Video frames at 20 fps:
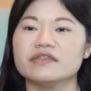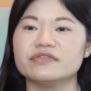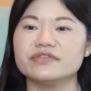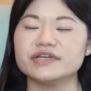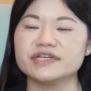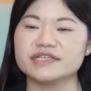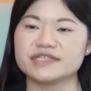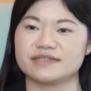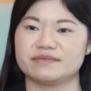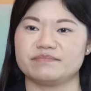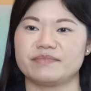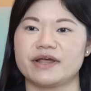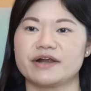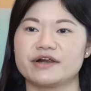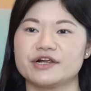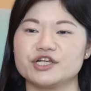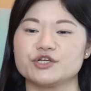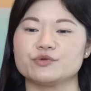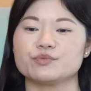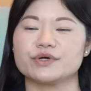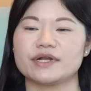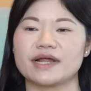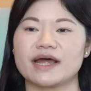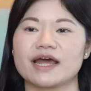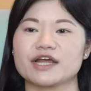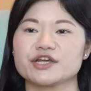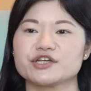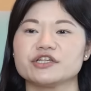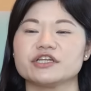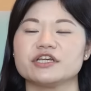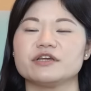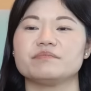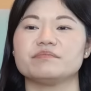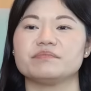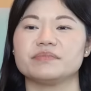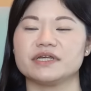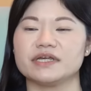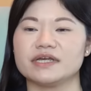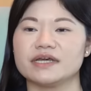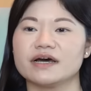this marriage would actually
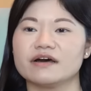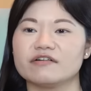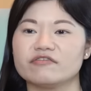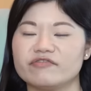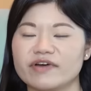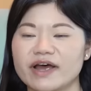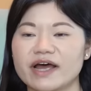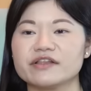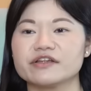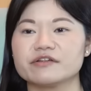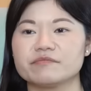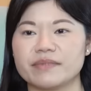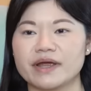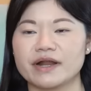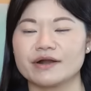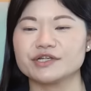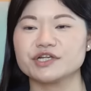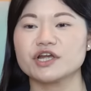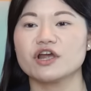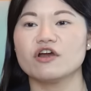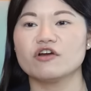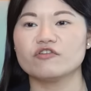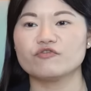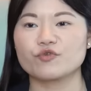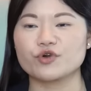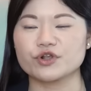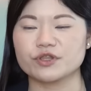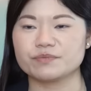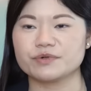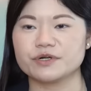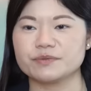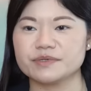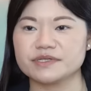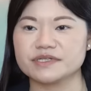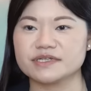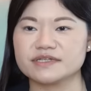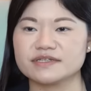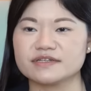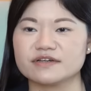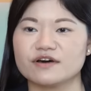be a valid marriage for the
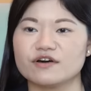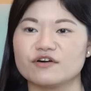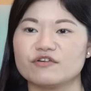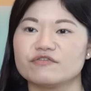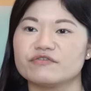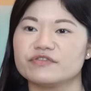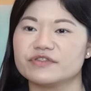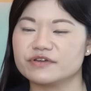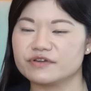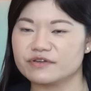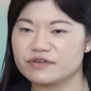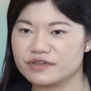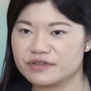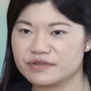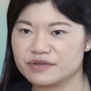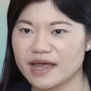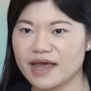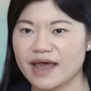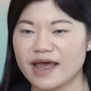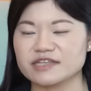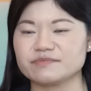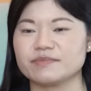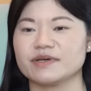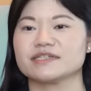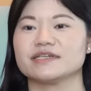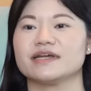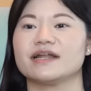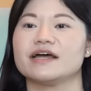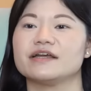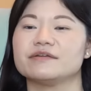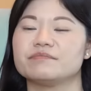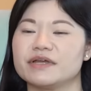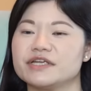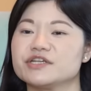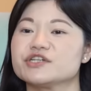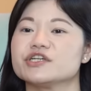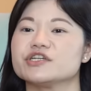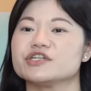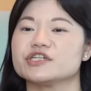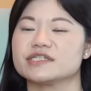purposes of the aspects that I
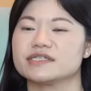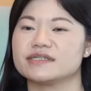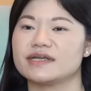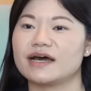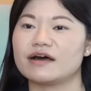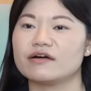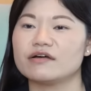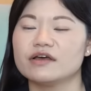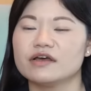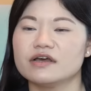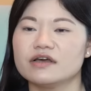mentioned just now.